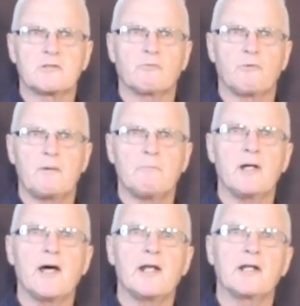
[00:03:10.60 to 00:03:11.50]
run
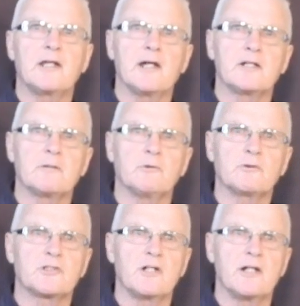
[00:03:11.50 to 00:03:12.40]
by unaccountable
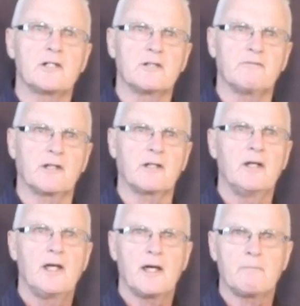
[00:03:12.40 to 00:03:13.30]
scientific
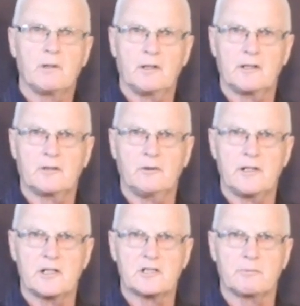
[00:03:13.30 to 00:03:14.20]
and political
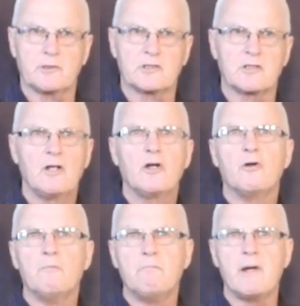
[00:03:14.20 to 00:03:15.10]
experts
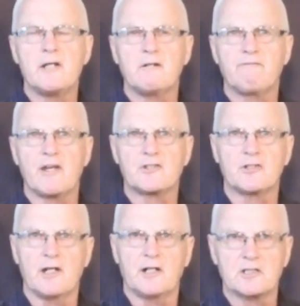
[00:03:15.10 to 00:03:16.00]
who manufacture
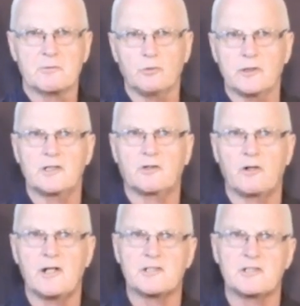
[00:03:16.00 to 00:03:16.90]
and exploit
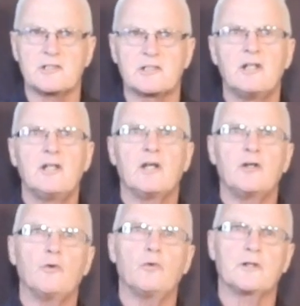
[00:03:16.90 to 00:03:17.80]
crises in
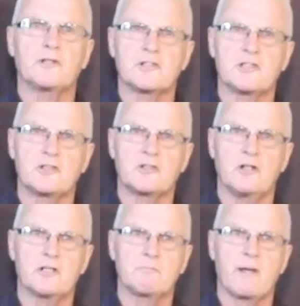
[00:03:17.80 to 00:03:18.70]
order to
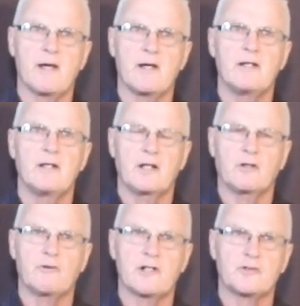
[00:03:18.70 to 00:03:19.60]
centralise power and
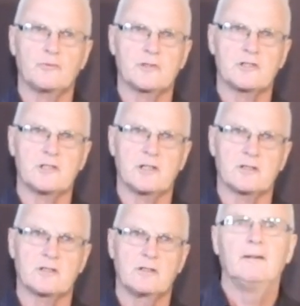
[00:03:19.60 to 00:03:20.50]
crush all
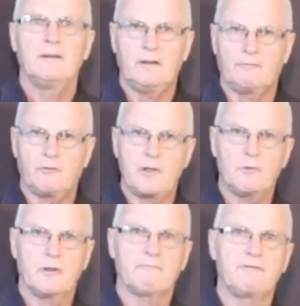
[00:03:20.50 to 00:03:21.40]
dissent. If we
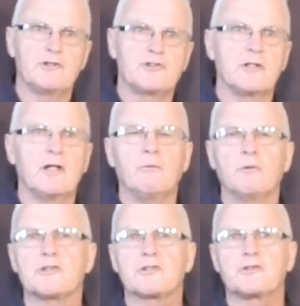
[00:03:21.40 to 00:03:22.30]
want a future in
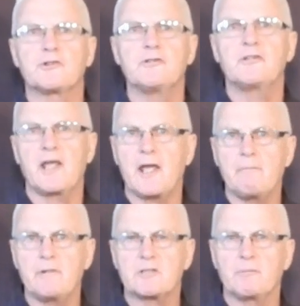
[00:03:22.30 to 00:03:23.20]
which the truth can
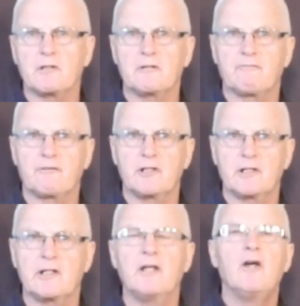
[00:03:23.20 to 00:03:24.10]
be spoken
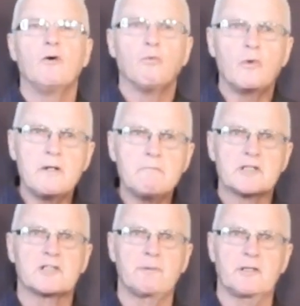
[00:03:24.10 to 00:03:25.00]
freely, we
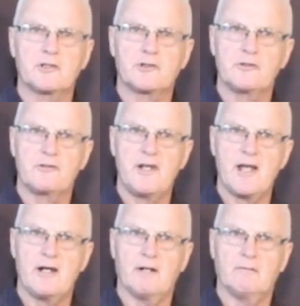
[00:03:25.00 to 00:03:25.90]
must speak the truth
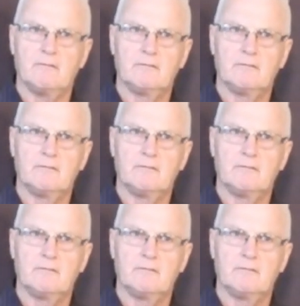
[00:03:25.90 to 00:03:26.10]
now.